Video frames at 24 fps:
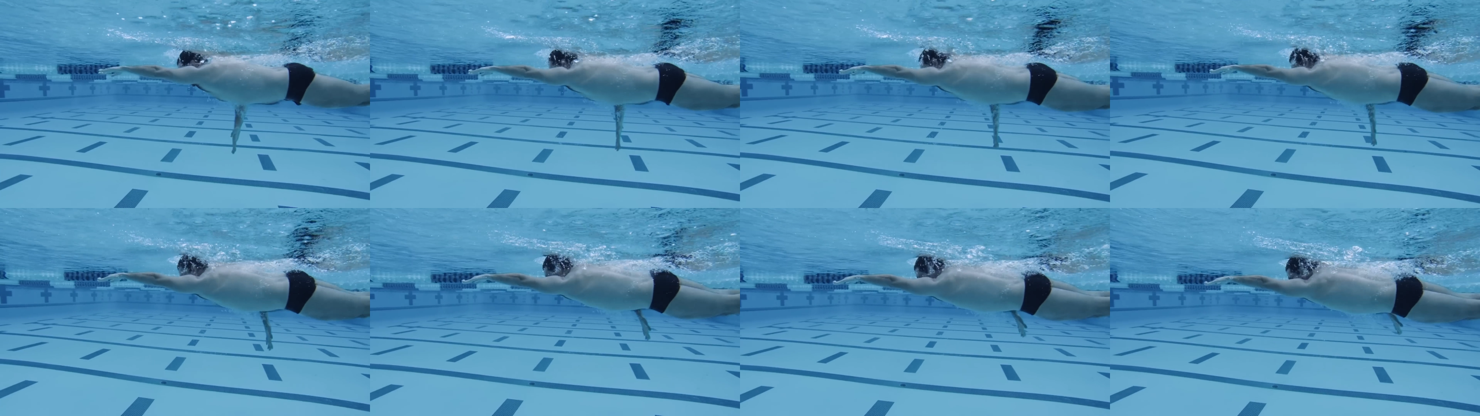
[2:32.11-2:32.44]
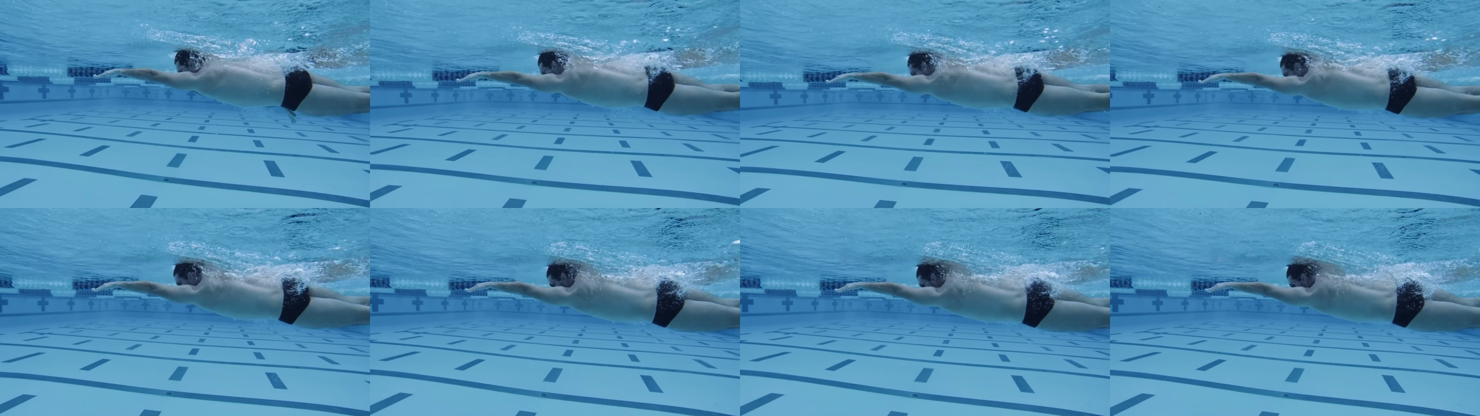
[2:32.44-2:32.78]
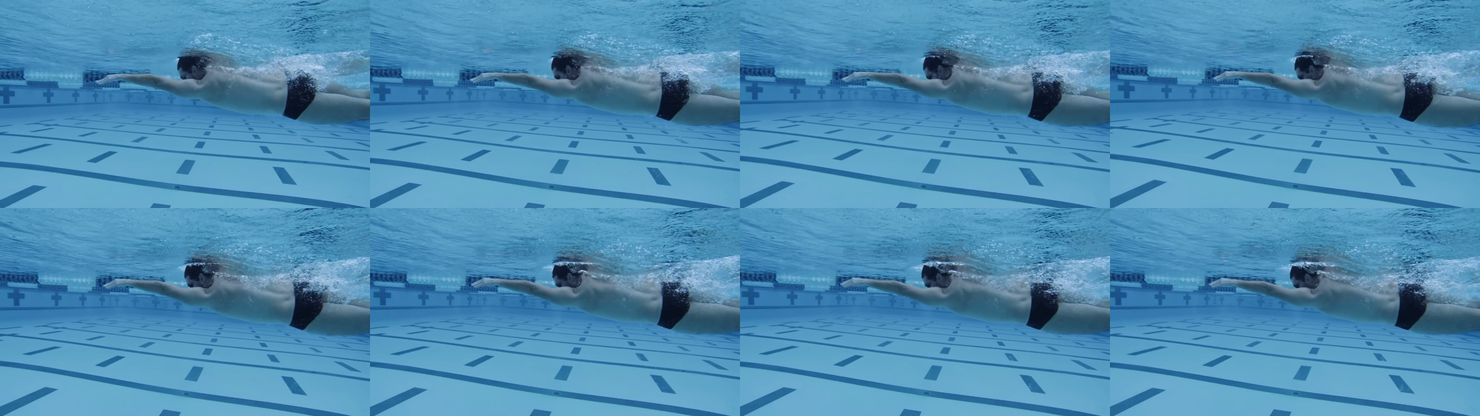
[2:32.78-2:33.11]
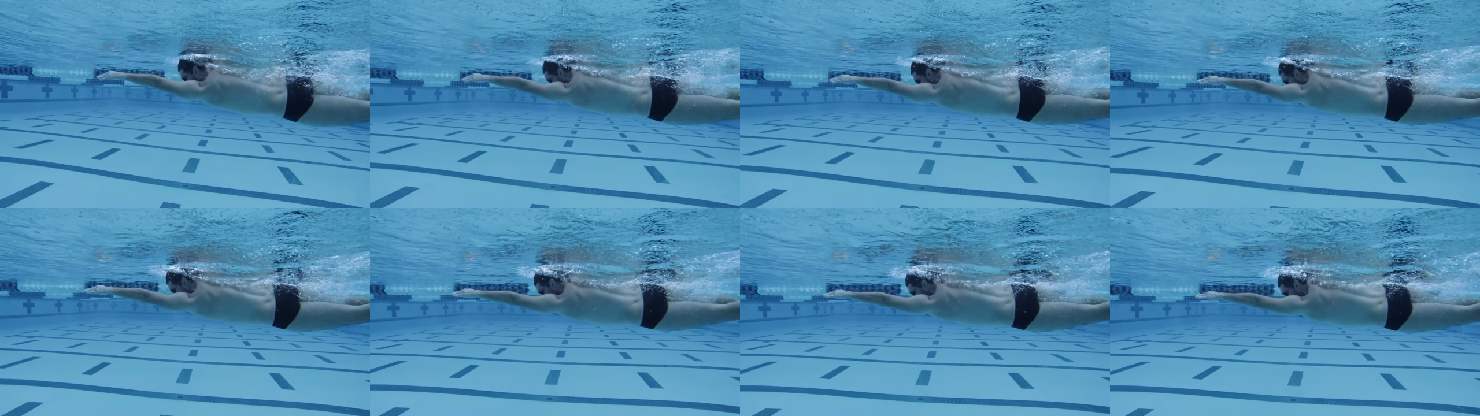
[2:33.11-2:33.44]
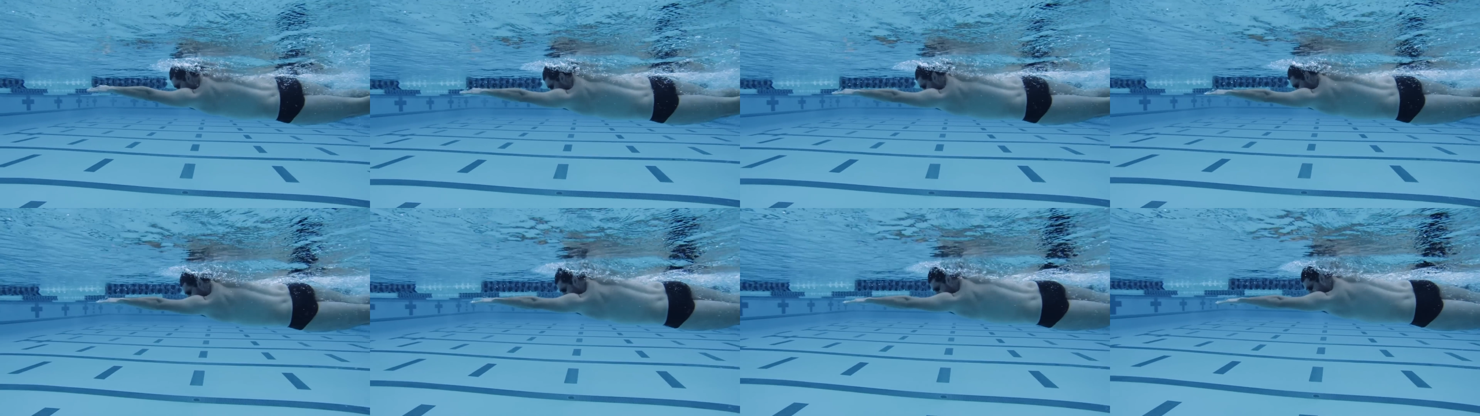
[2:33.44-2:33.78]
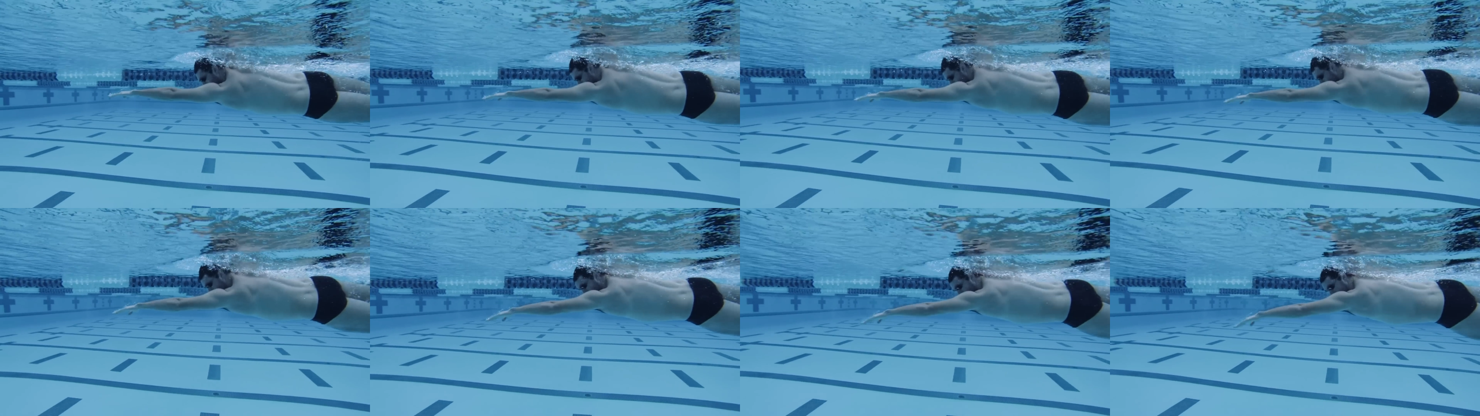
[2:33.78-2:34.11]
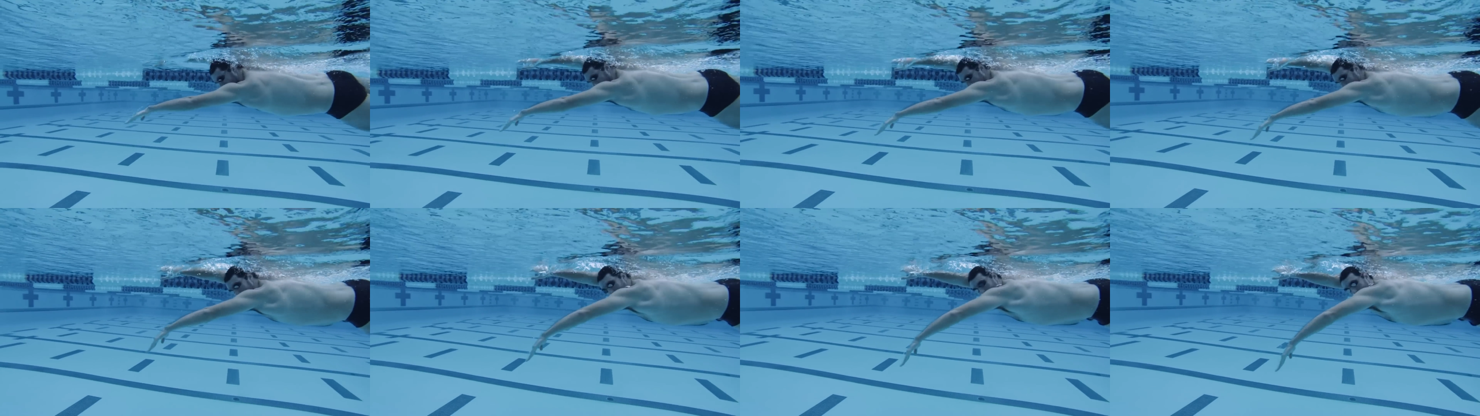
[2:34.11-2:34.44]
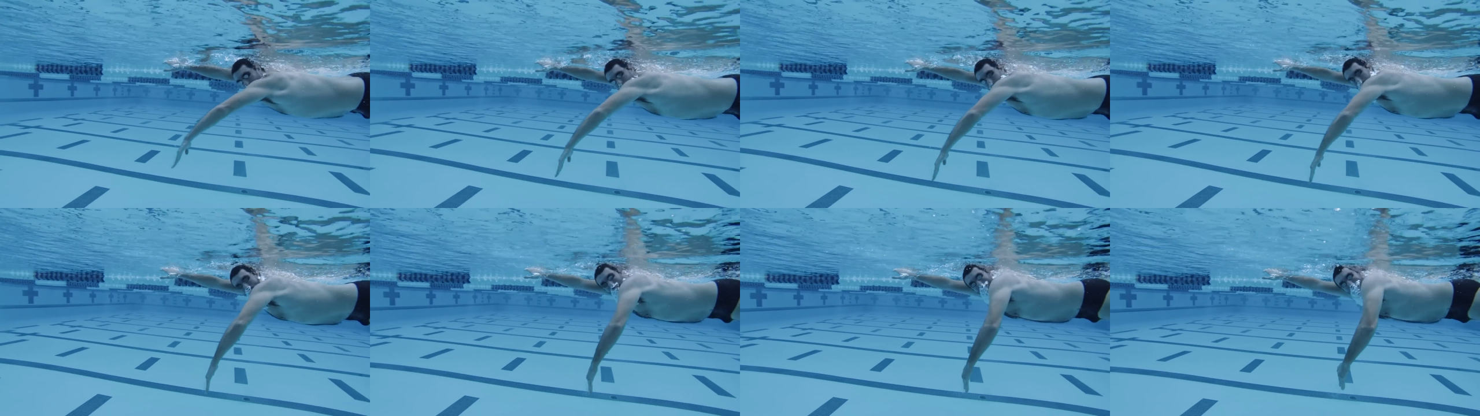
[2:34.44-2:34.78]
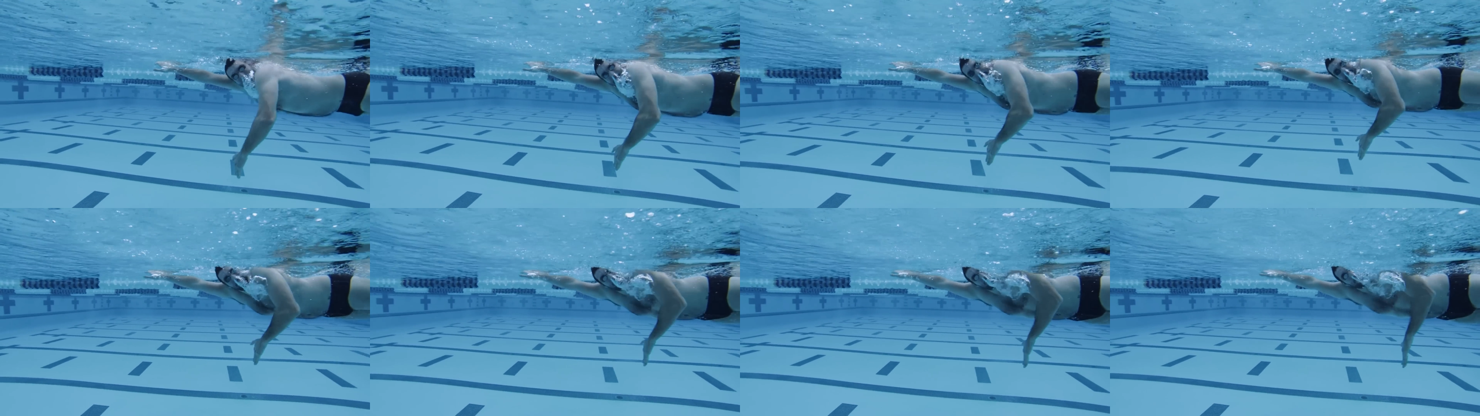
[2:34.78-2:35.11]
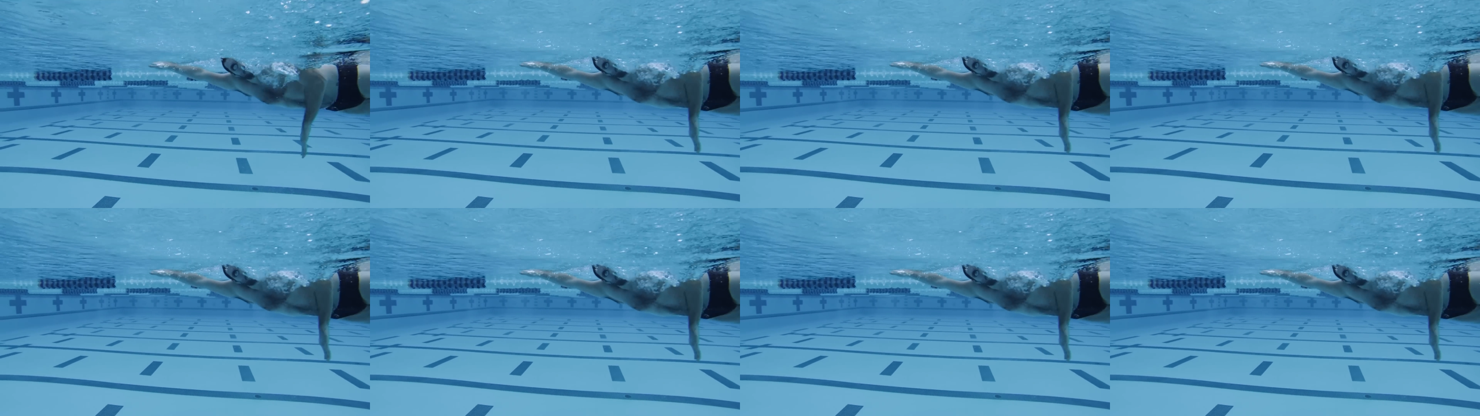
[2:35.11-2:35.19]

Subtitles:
No face is visible, so there are no lips to read.